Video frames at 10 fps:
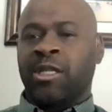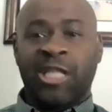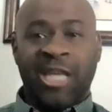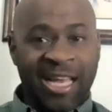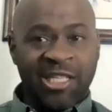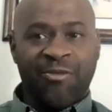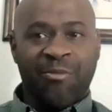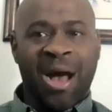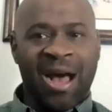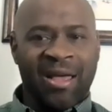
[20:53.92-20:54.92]
a change
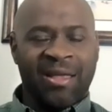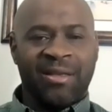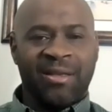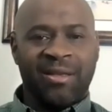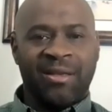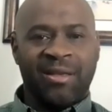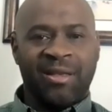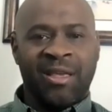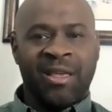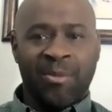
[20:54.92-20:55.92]
of mind
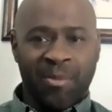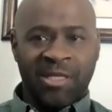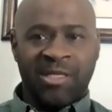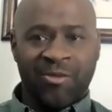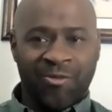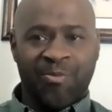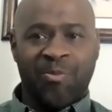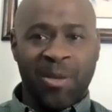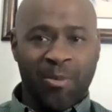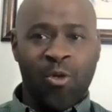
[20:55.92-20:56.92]
in the midst of
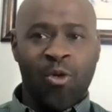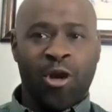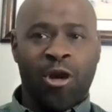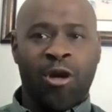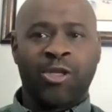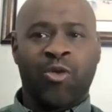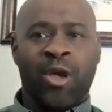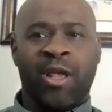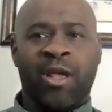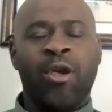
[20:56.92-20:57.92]
people who are
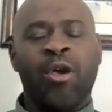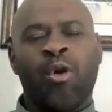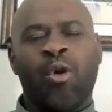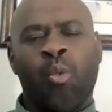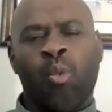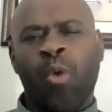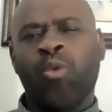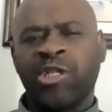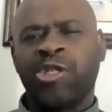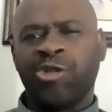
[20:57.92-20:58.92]
incarcerated,
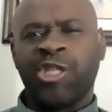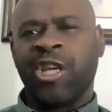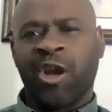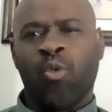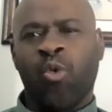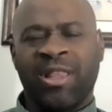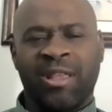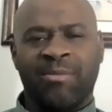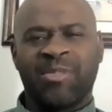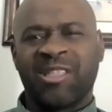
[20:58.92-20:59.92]
what would you share
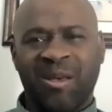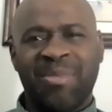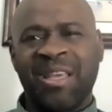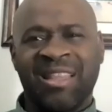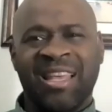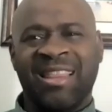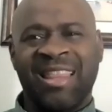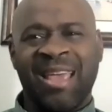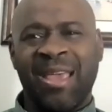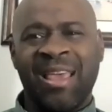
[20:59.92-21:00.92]
with them? Something
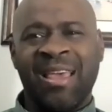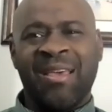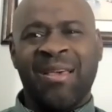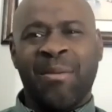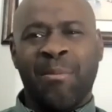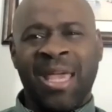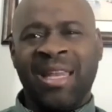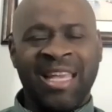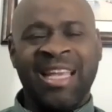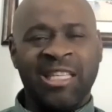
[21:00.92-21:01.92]
that they
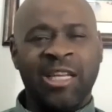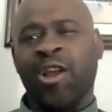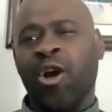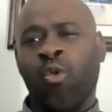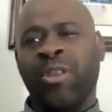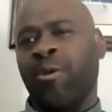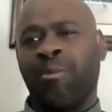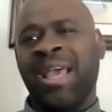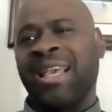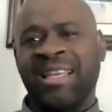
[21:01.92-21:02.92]
may need to know when they're
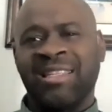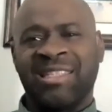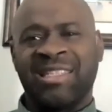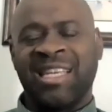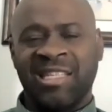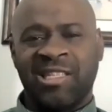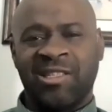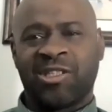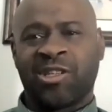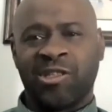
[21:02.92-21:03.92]
making
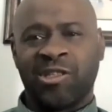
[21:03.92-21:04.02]
decisions